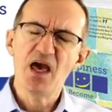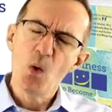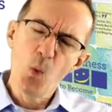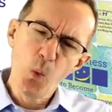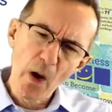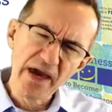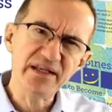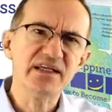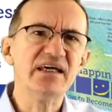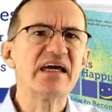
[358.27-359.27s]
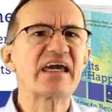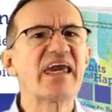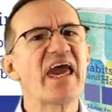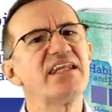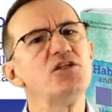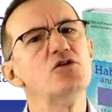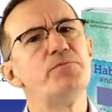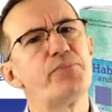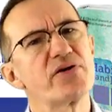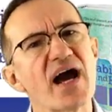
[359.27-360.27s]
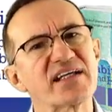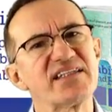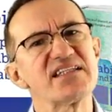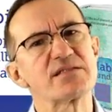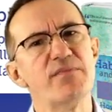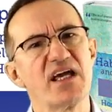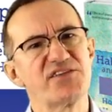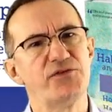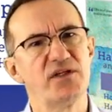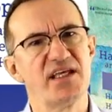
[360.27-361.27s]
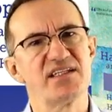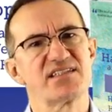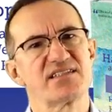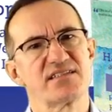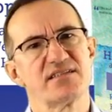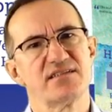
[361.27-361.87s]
When can you practice mindfulness?